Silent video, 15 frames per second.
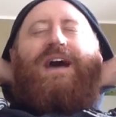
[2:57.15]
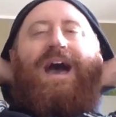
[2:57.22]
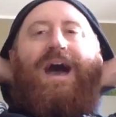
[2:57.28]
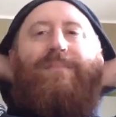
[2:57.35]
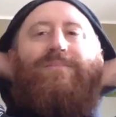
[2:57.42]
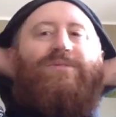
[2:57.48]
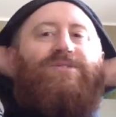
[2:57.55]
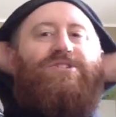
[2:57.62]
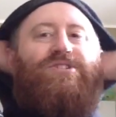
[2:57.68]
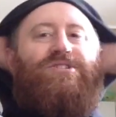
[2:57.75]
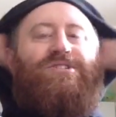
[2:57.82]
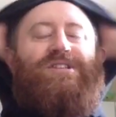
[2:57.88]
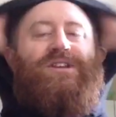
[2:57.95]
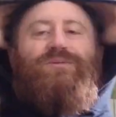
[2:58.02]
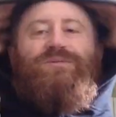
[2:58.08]
apple
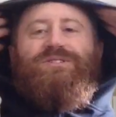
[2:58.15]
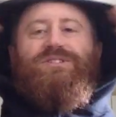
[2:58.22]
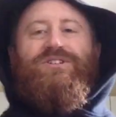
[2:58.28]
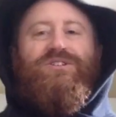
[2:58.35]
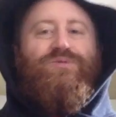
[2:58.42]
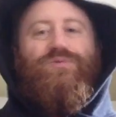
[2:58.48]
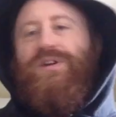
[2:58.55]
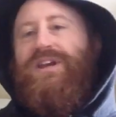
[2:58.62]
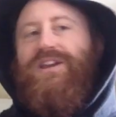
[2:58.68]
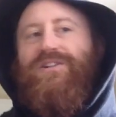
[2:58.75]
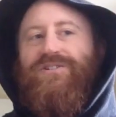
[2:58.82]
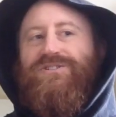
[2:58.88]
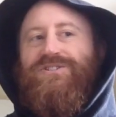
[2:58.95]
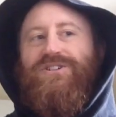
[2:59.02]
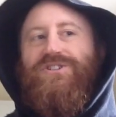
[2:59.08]
juice that was just
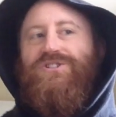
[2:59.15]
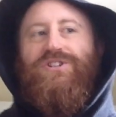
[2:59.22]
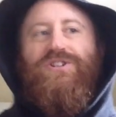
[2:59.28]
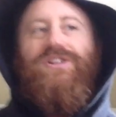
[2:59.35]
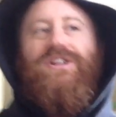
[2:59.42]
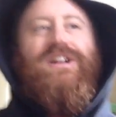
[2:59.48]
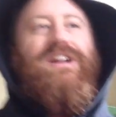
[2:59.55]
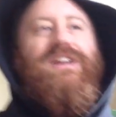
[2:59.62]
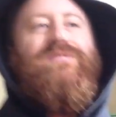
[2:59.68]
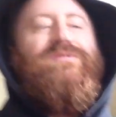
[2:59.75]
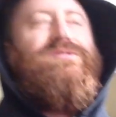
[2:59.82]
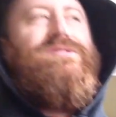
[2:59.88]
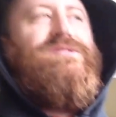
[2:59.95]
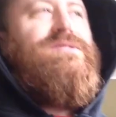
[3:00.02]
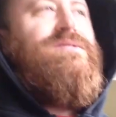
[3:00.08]
reconstituted and it
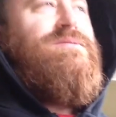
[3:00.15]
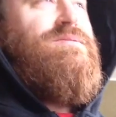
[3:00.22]
was